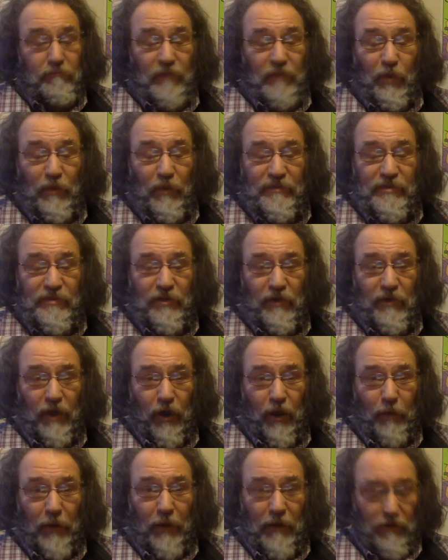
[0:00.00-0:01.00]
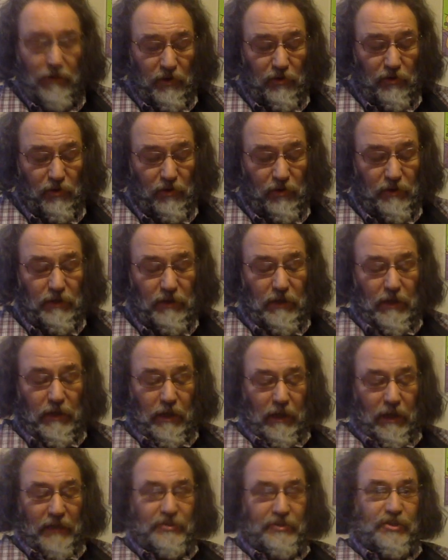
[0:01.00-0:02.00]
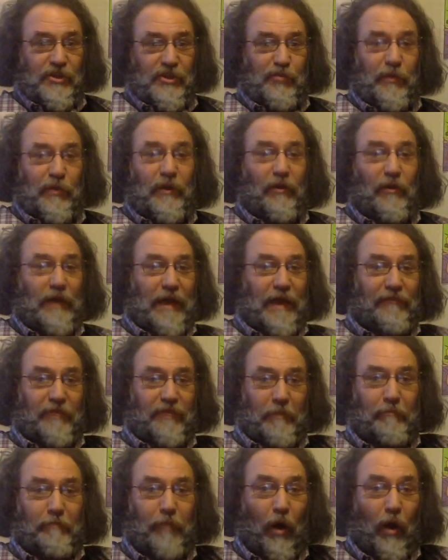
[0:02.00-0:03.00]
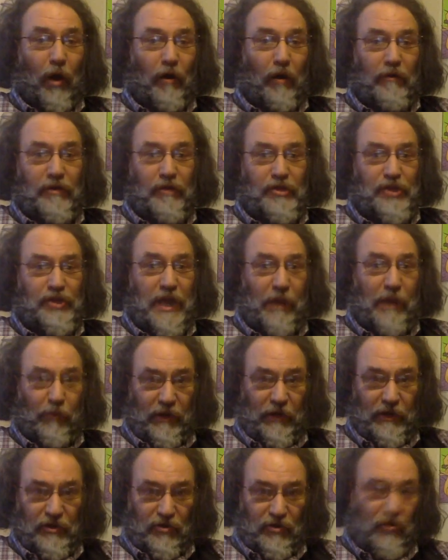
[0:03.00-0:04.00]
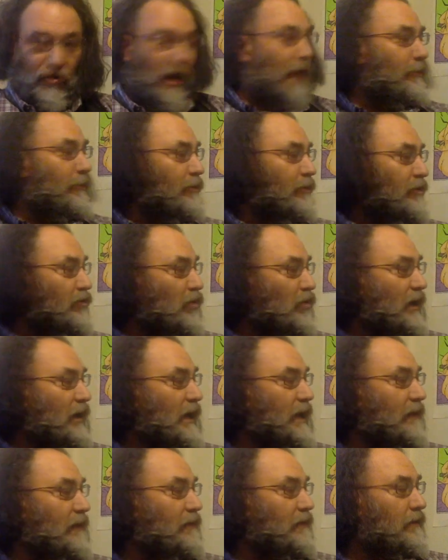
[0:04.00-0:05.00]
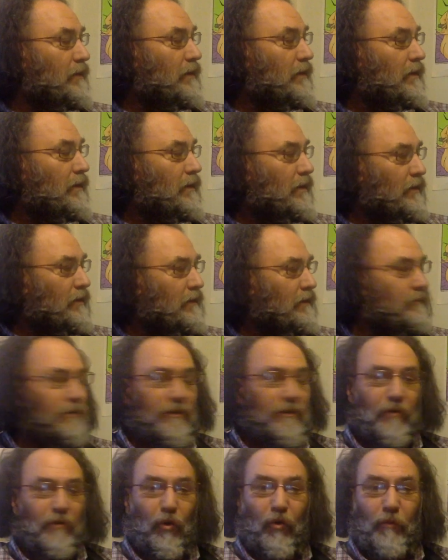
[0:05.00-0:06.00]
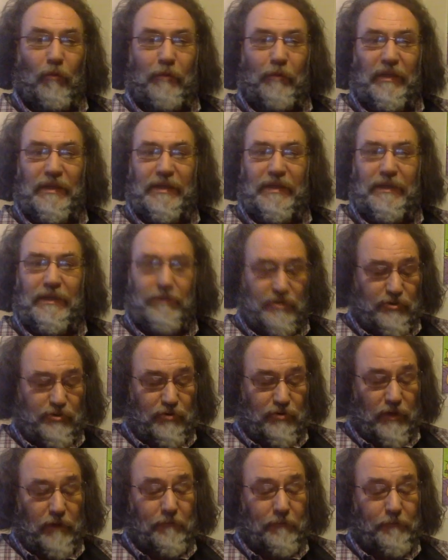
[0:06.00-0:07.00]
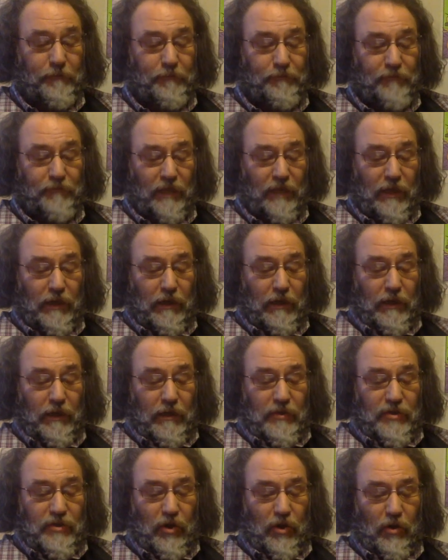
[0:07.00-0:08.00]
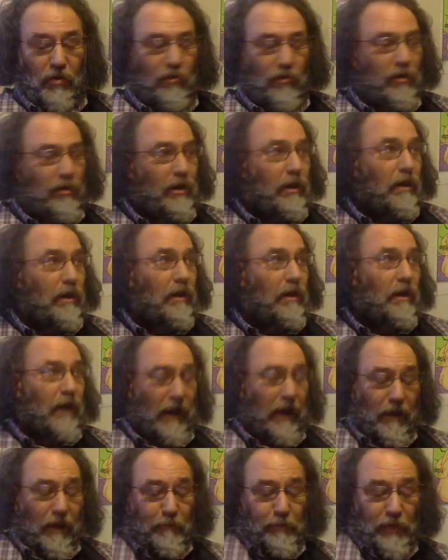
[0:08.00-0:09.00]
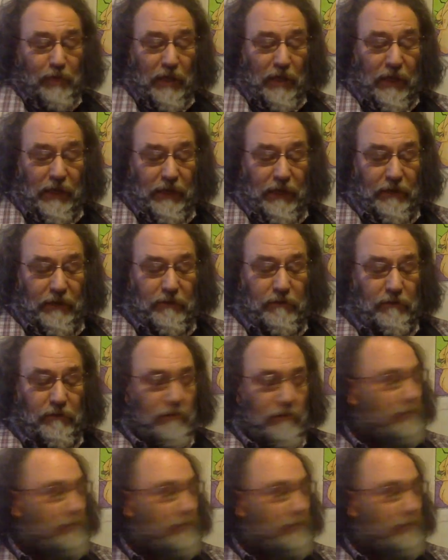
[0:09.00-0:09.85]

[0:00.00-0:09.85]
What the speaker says: we still got our power chord. It's just we don't have to bar the shape. We can just grab it with one hand. Old Billy Gibbons trick. So I'm playing,